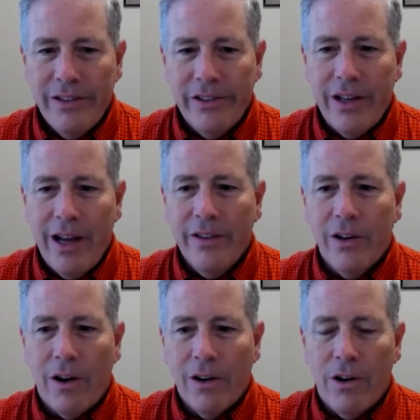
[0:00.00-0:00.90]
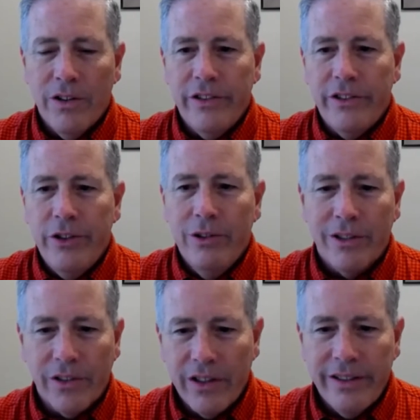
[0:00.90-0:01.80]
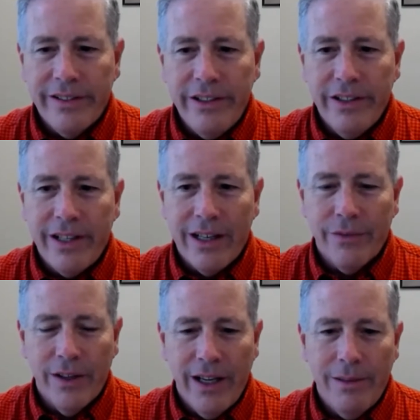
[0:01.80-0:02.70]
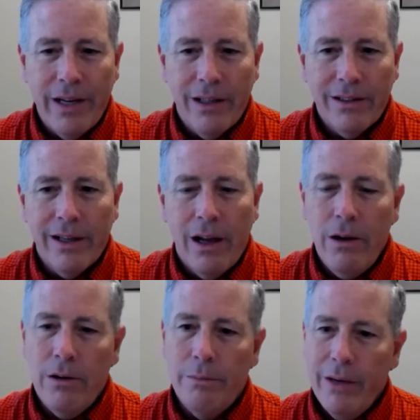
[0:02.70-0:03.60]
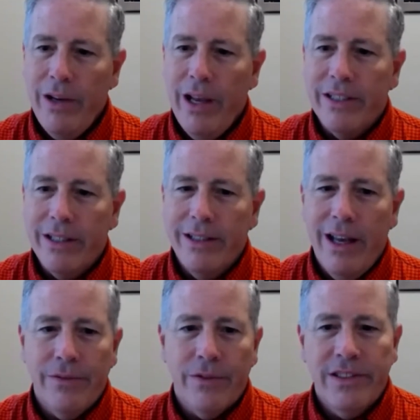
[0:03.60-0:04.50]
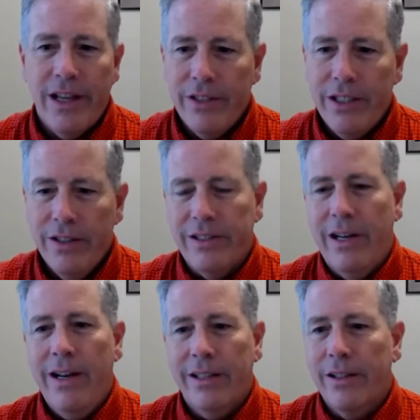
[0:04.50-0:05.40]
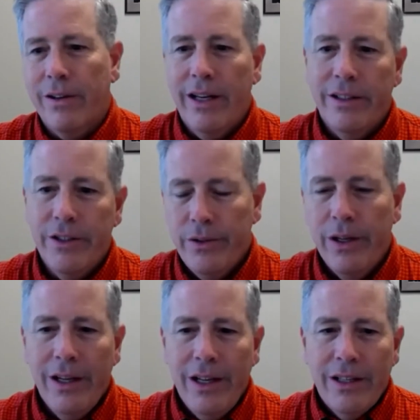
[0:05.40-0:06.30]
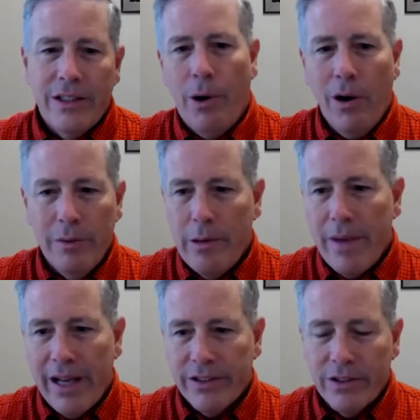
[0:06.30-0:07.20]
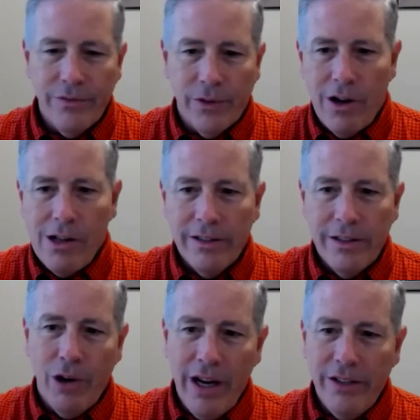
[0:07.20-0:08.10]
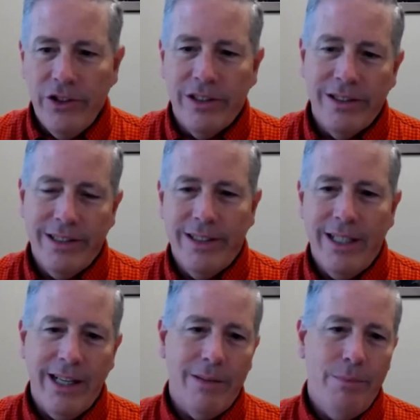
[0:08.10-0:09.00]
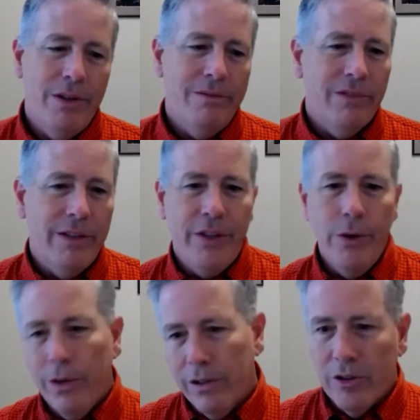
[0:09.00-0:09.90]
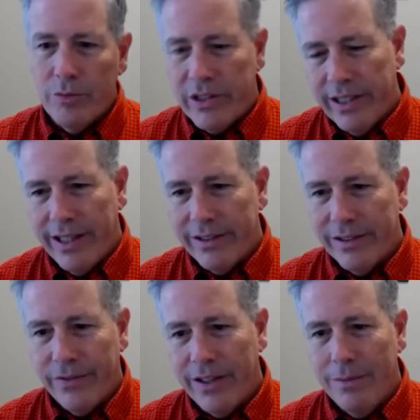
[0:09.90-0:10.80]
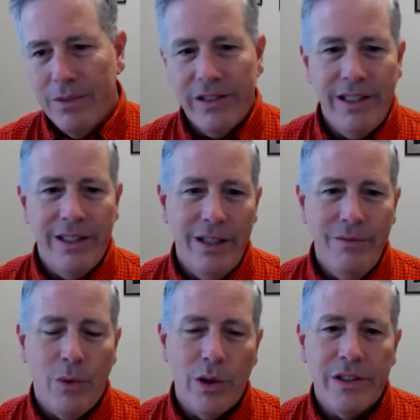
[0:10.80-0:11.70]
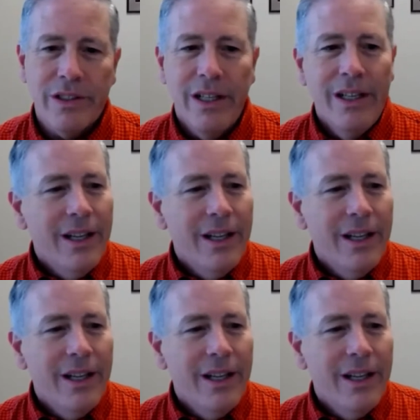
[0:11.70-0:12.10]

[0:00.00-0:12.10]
So now there are all these new little things that you kind of forget about, like, oh man, we haven't done that for 7 years. Now I got to create a new department master for all of the branches. And then I got to put reviewer groups together for them to see an invoice.